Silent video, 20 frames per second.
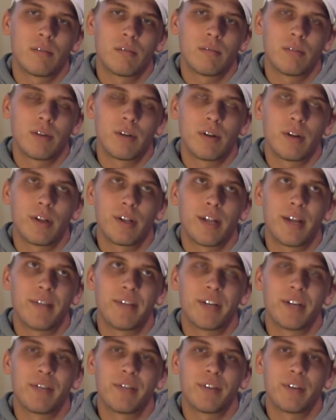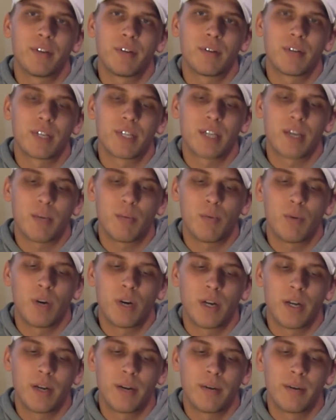Well, 11 of you, because I'm
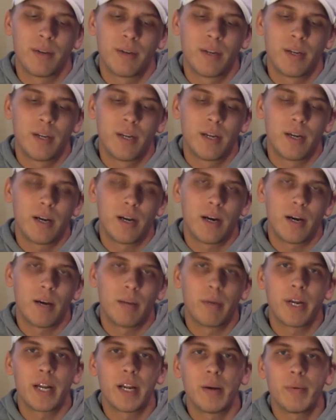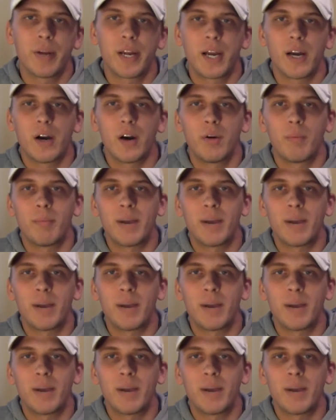one. But here we go.